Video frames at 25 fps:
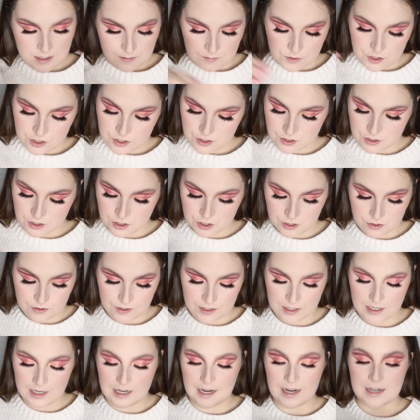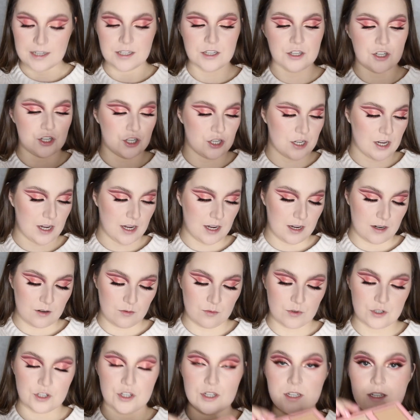I'm just gonna use the lighter shade,
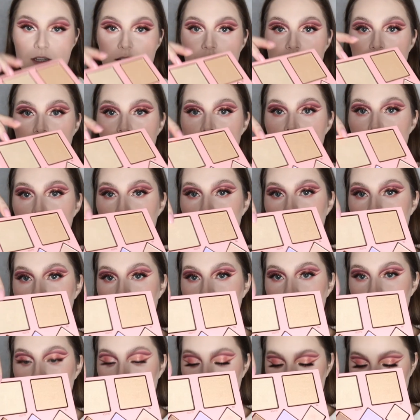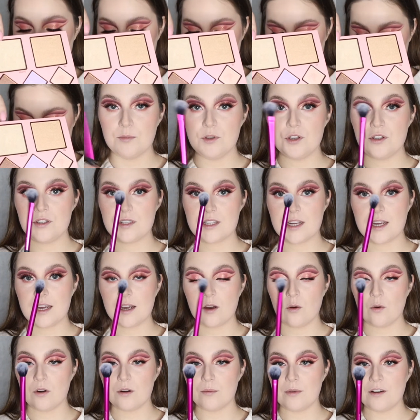which is this one over here. I'm
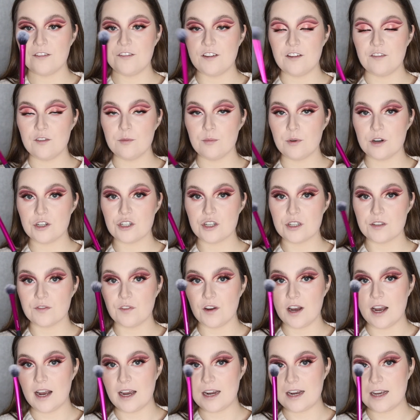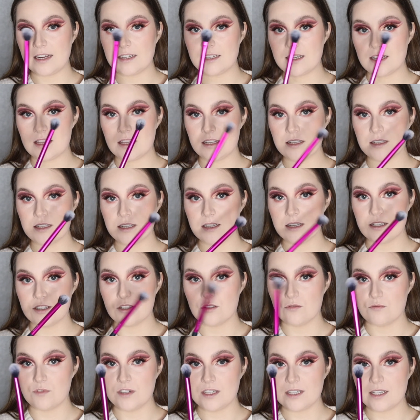using one of my favorite brushes for highlighter. This is
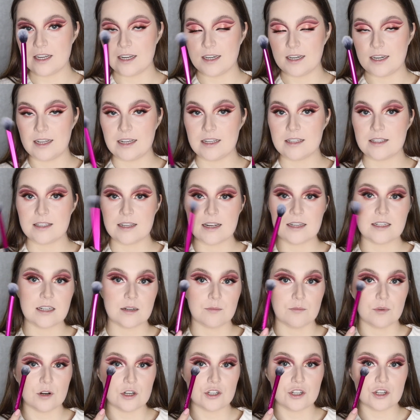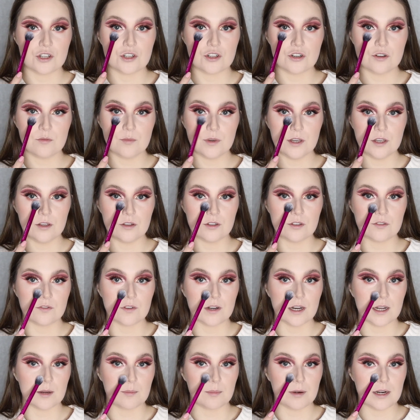the Real Technique setting brush. It should be used for
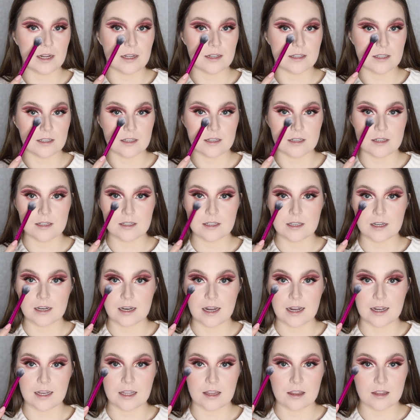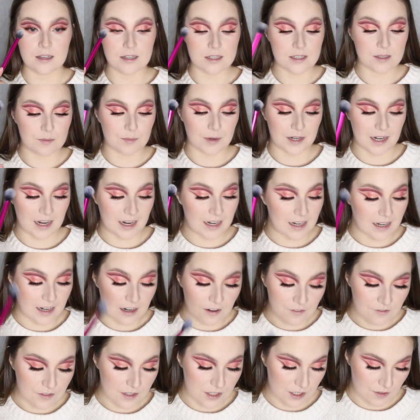like places like this, but I
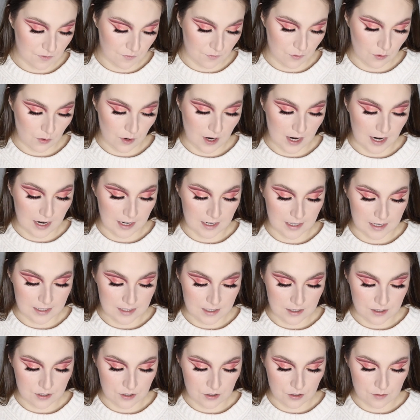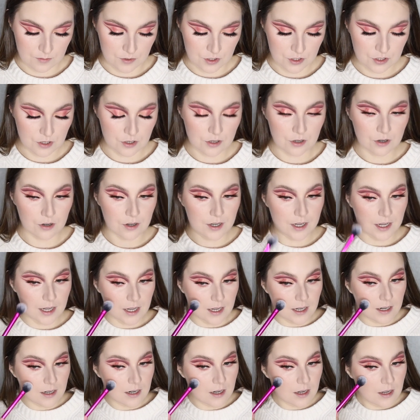love this for highlighter. So I'm just gonna go
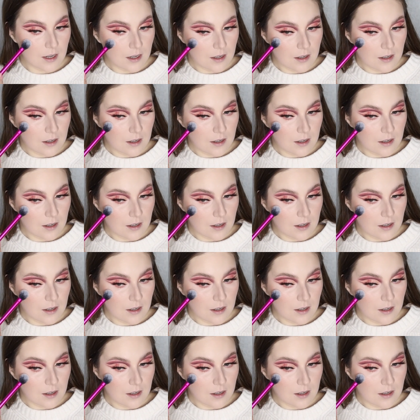ahead